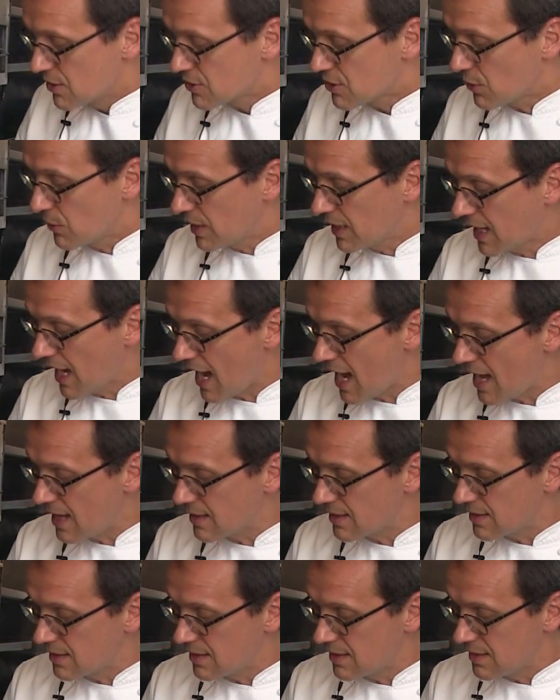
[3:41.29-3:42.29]
So we got
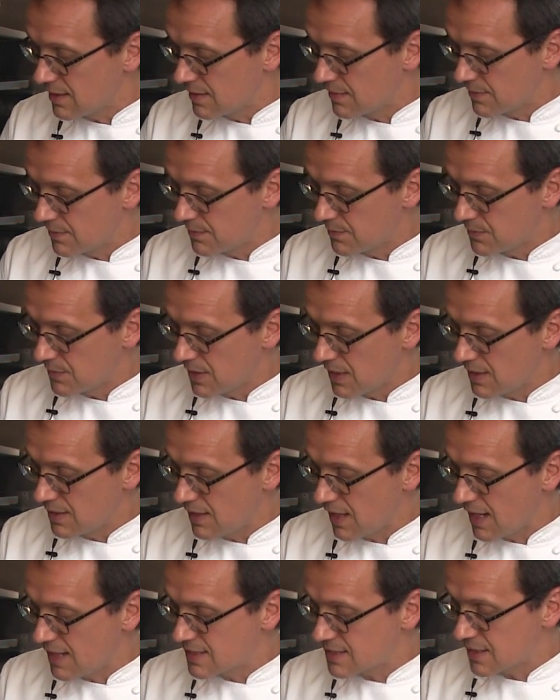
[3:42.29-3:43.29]
it
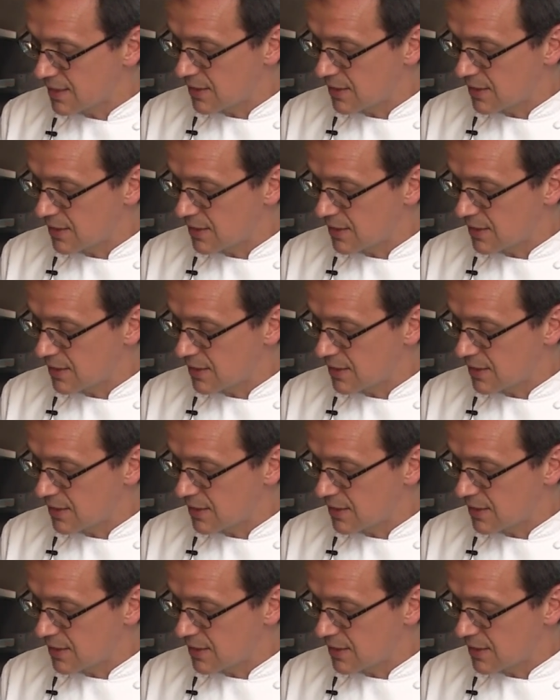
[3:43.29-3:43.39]
nice